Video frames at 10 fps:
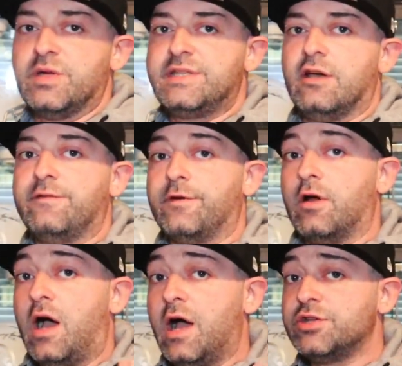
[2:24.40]
retail
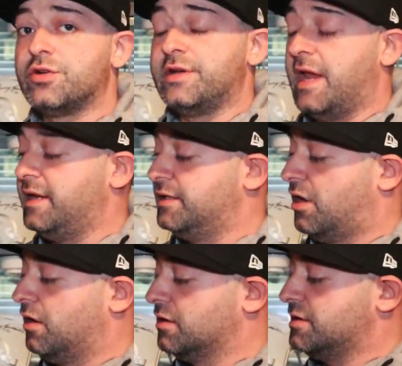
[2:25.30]
for
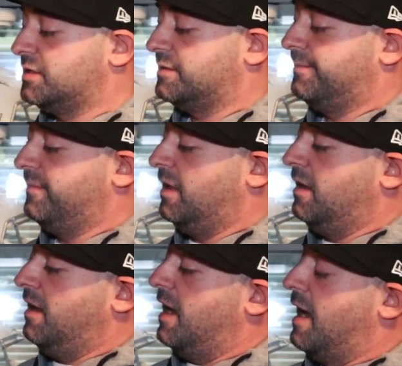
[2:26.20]
$180,
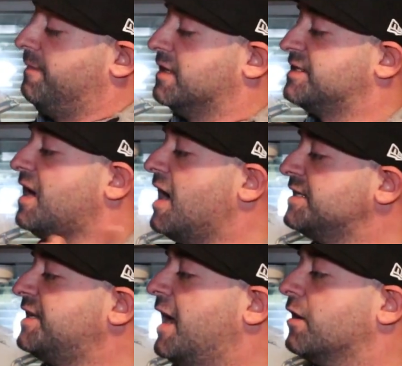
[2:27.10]
and the
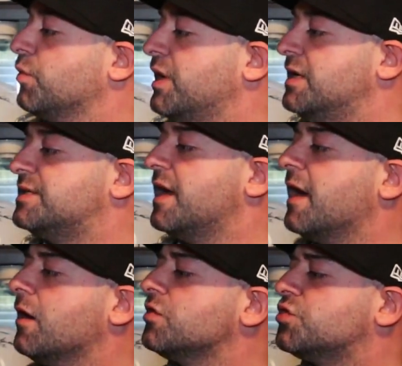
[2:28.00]
size tag reads
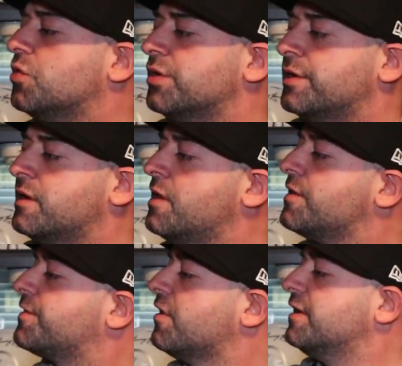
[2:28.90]
Air Jordan
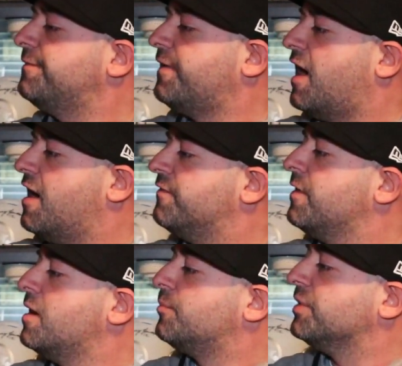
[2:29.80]

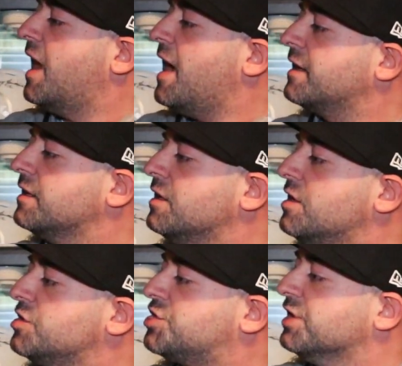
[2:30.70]
35, black,
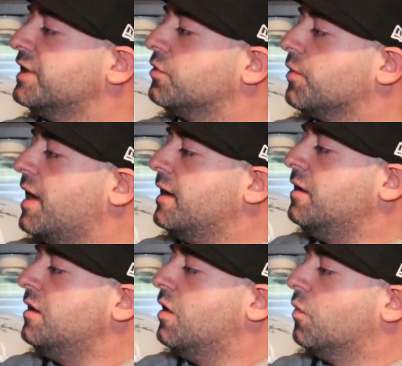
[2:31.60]
chili
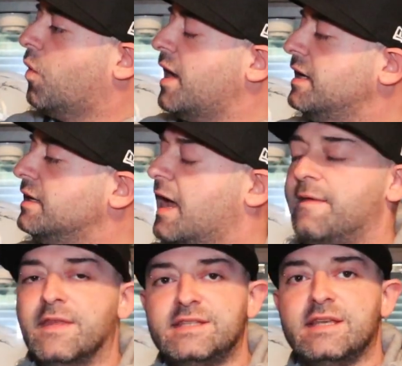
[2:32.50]
red, white,
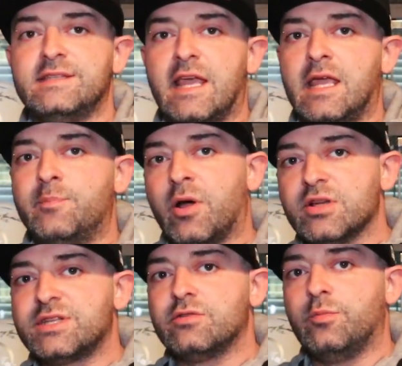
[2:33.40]
and this is a
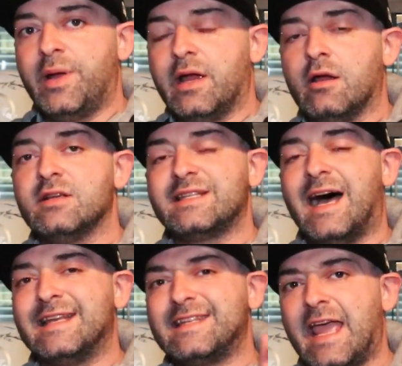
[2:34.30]
personal pair,
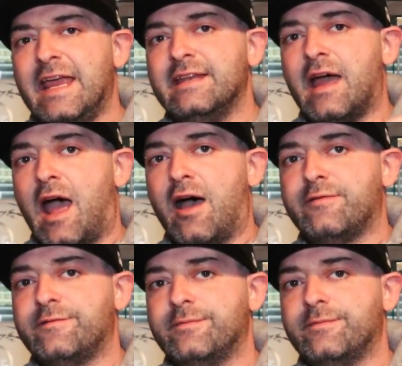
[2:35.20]
size 8.5.